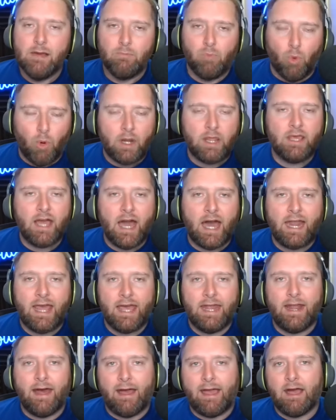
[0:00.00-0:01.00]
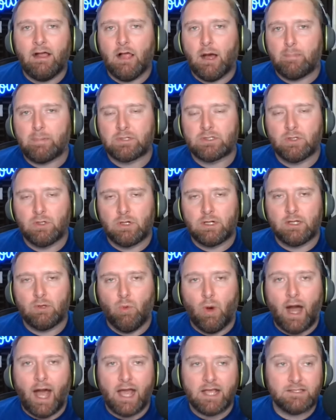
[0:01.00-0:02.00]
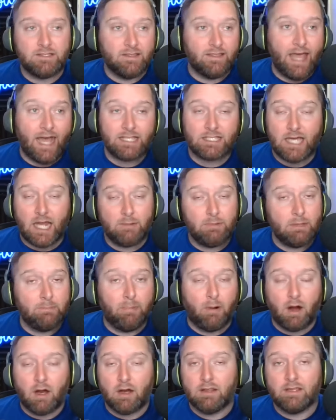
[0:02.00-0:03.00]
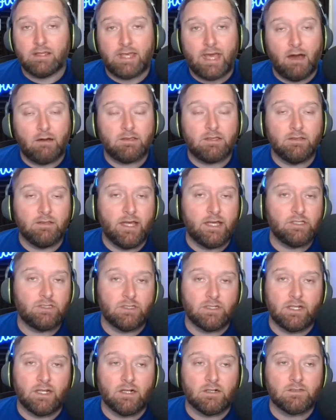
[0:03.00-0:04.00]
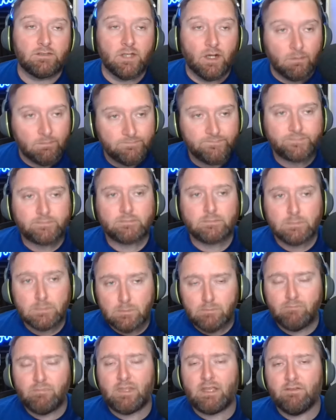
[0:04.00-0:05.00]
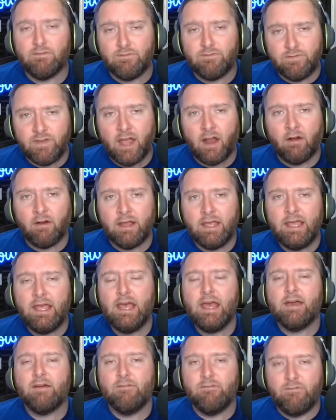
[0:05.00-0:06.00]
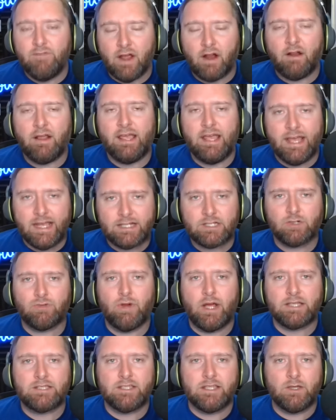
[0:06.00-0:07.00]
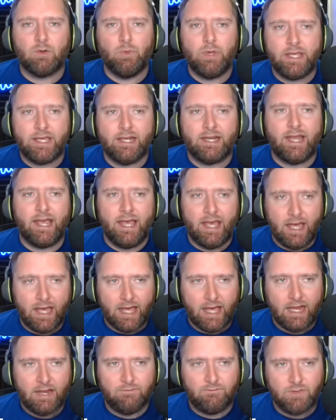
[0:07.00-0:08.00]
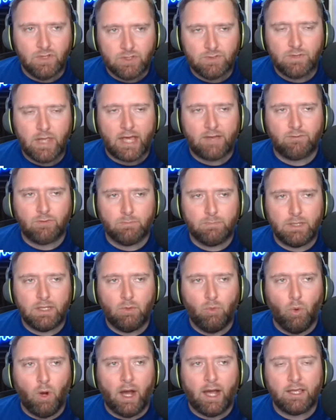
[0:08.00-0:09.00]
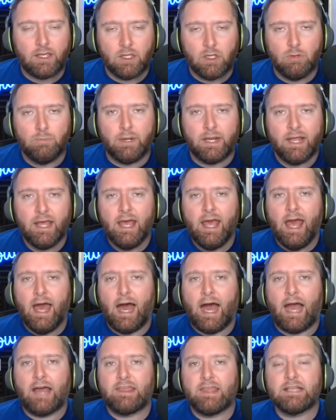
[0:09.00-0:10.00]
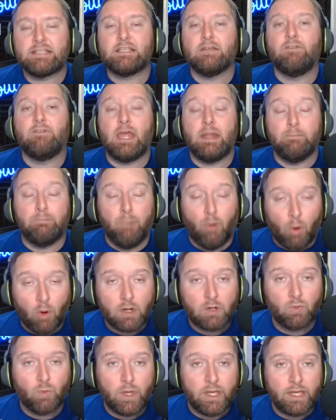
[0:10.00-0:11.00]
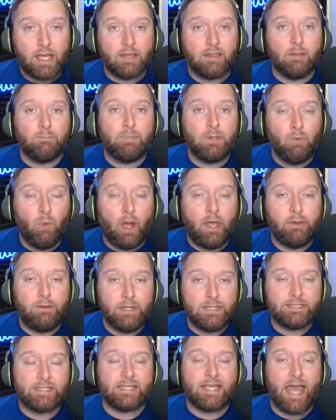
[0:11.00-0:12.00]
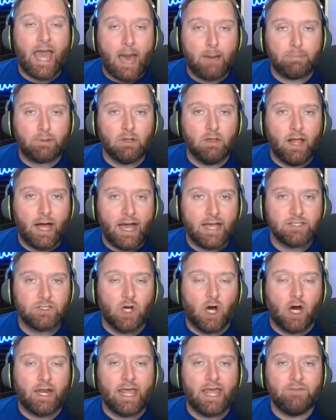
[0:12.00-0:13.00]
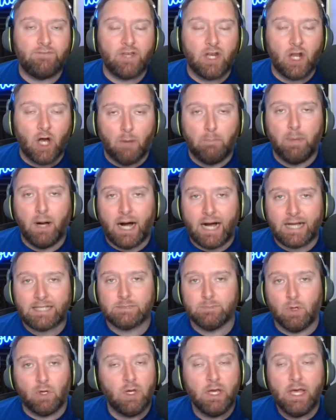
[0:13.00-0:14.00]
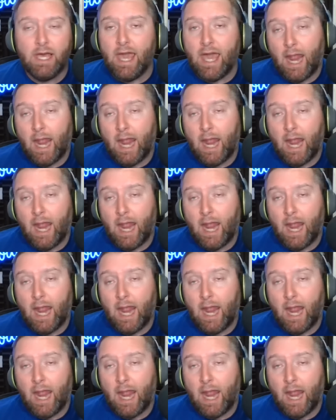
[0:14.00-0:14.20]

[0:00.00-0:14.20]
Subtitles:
What do you got NIL opportunity wise? And that's got to be a part of the calculation here. So very, very interesting weekend ahead, it feels like, for BYU. But I think it's an important weekend that BYU needs to capitalize on, if at all possible.